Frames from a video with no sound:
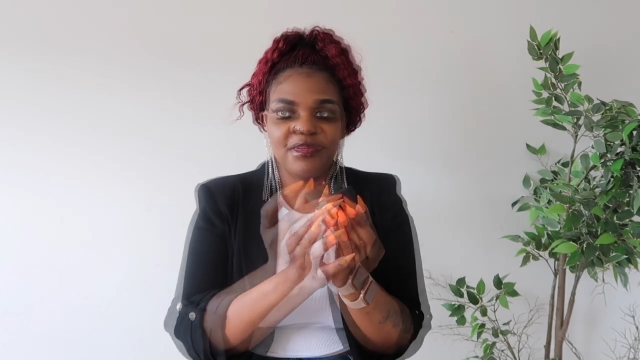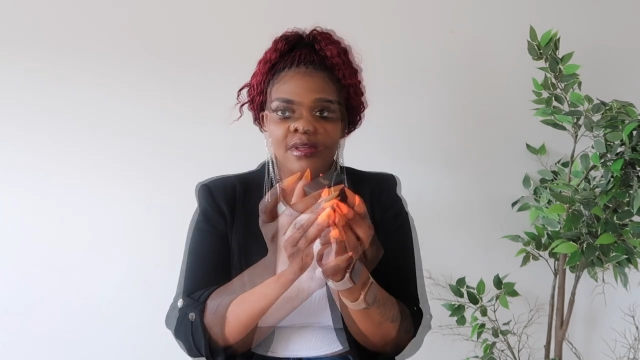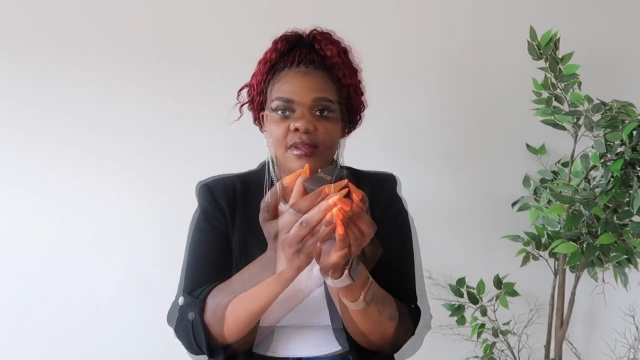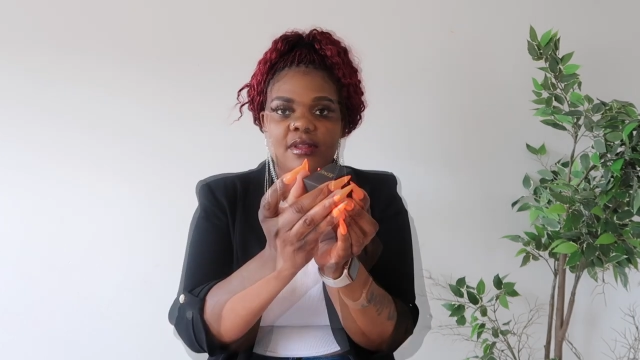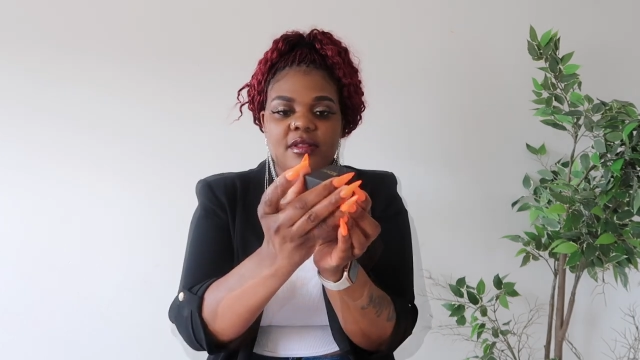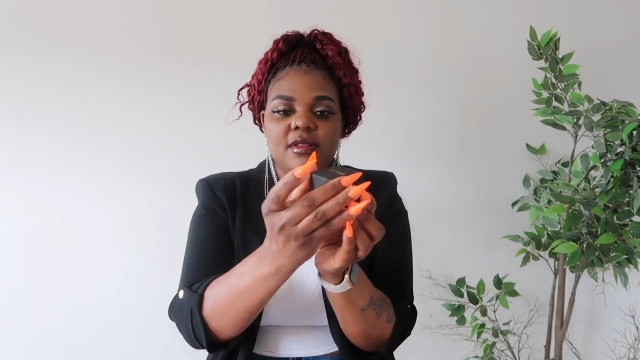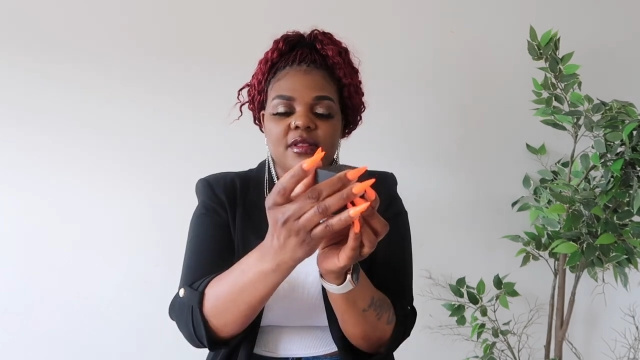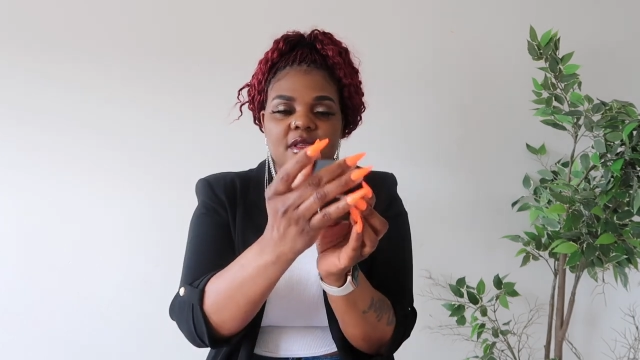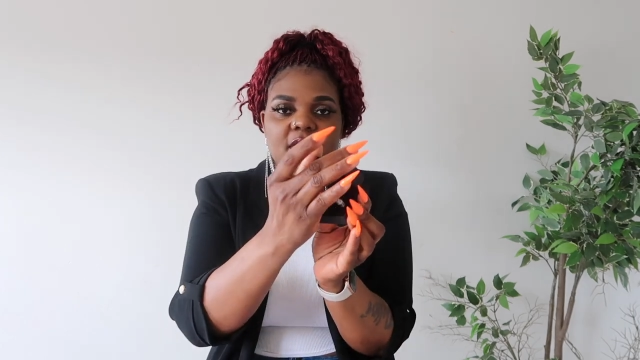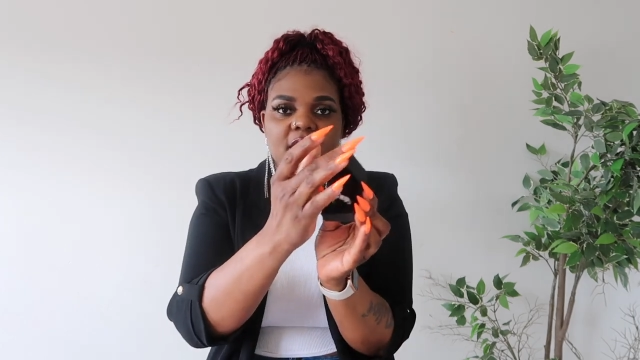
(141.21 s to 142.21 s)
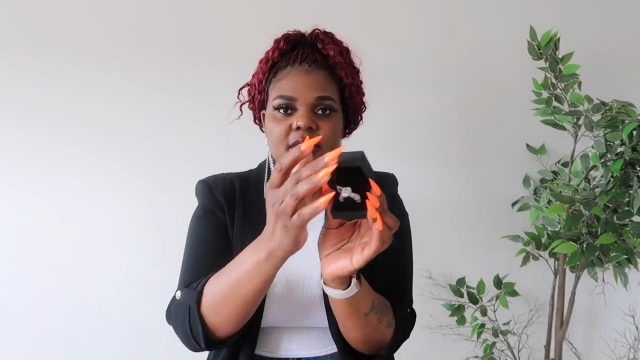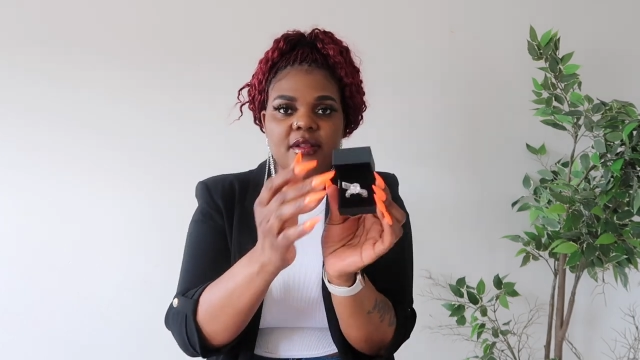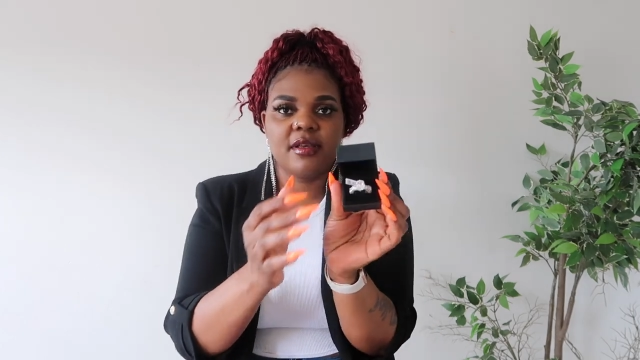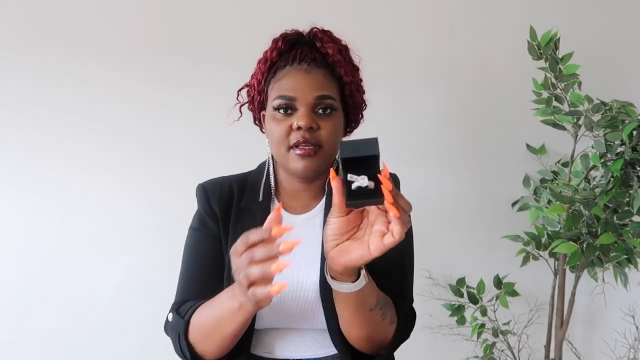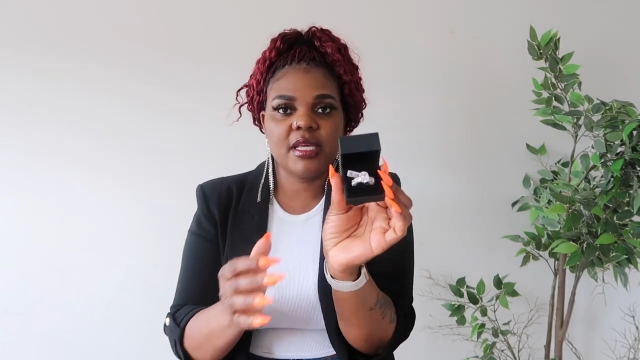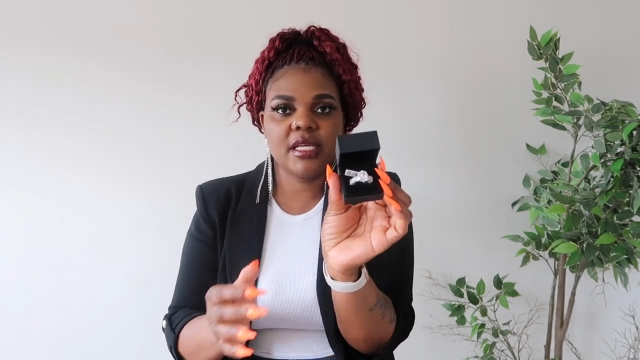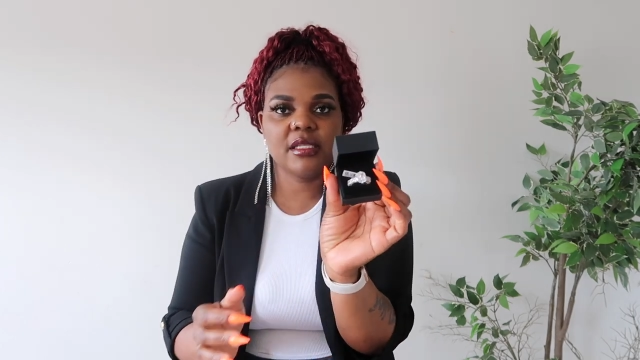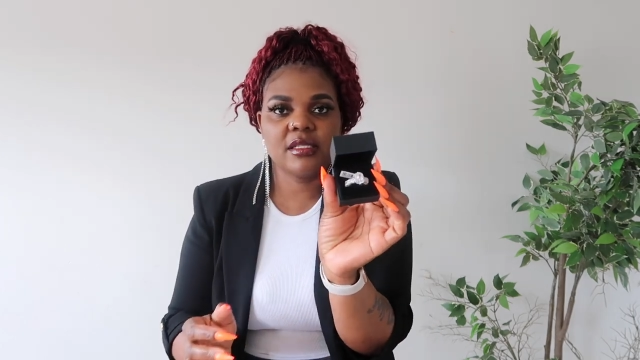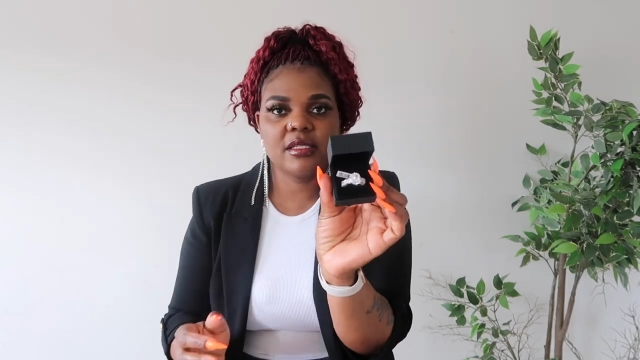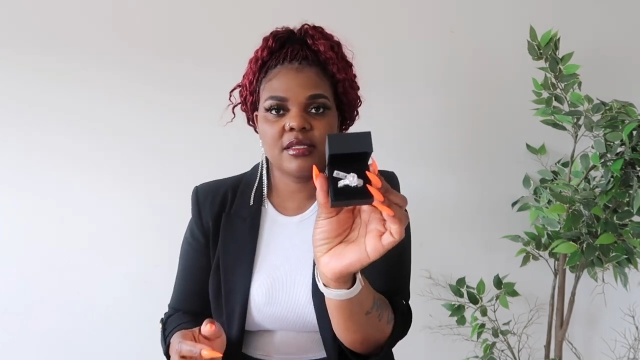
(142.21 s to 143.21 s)
and there it
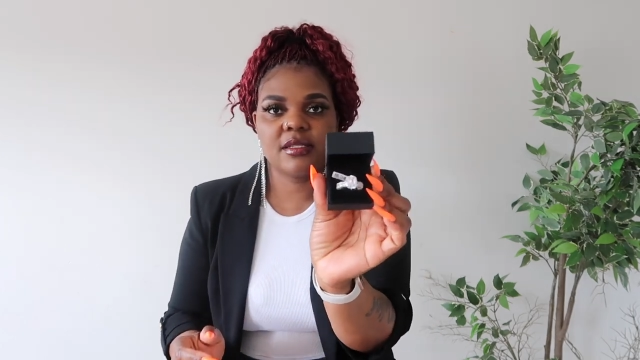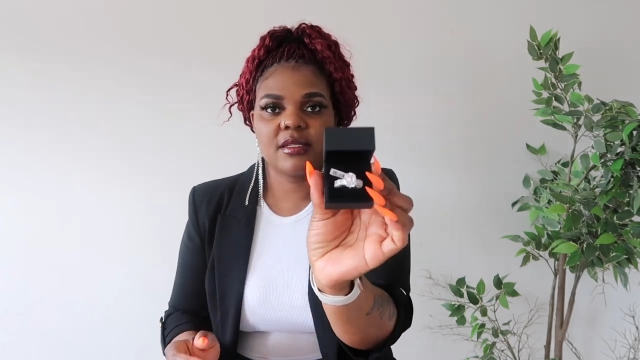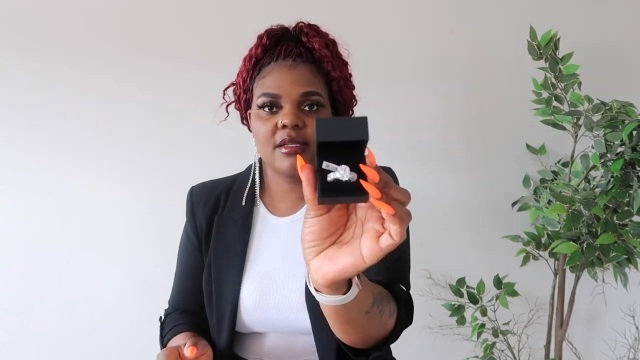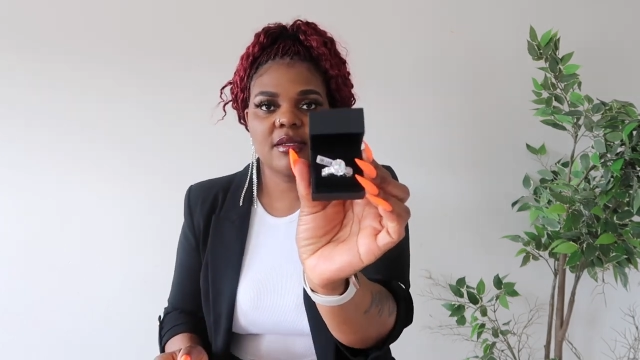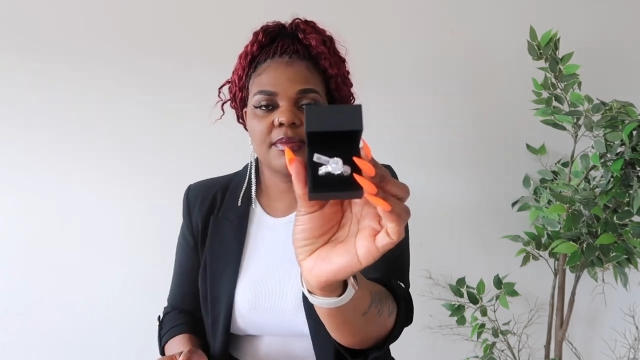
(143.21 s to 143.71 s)
is